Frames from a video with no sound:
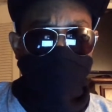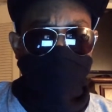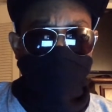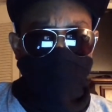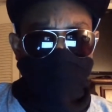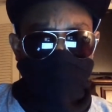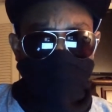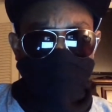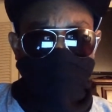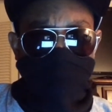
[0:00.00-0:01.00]
But enough
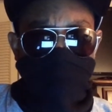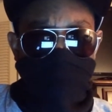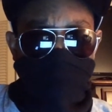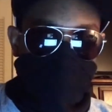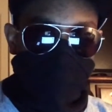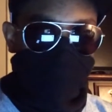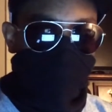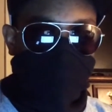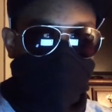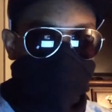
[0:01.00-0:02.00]
sidetracking.
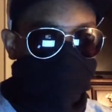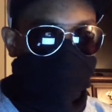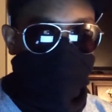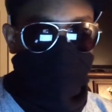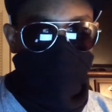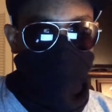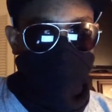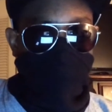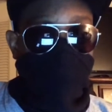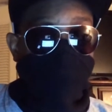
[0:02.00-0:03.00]
Art has
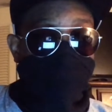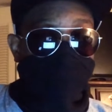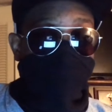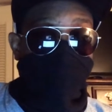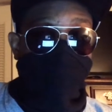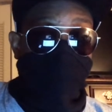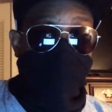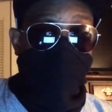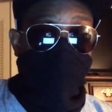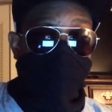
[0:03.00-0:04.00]
evolved and
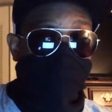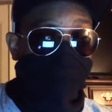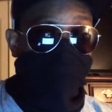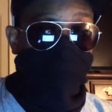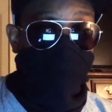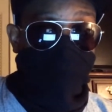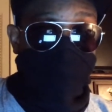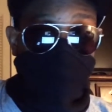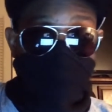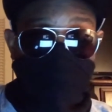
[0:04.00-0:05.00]
changed throughout the
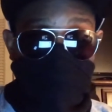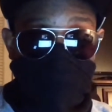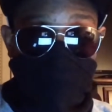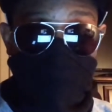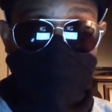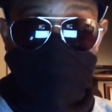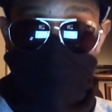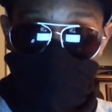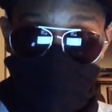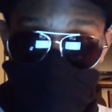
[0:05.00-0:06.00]
years, and I'm